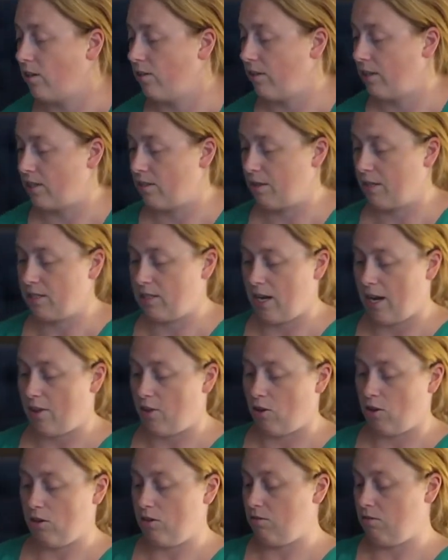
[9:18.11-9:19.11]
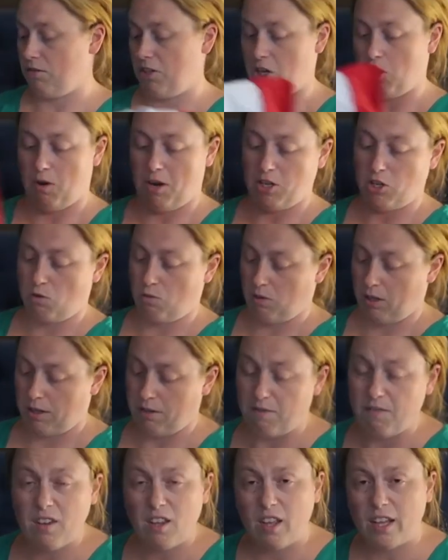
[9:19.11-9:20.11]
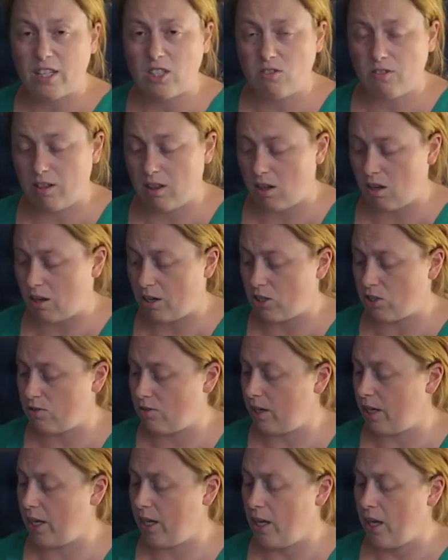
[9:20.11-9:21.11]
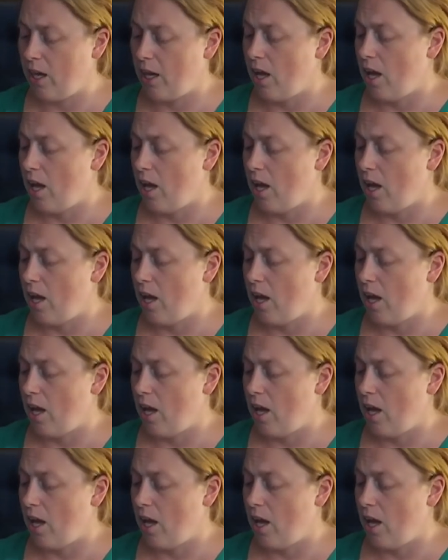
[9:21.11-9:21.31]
It's because either, I don't really feel like doing laundry,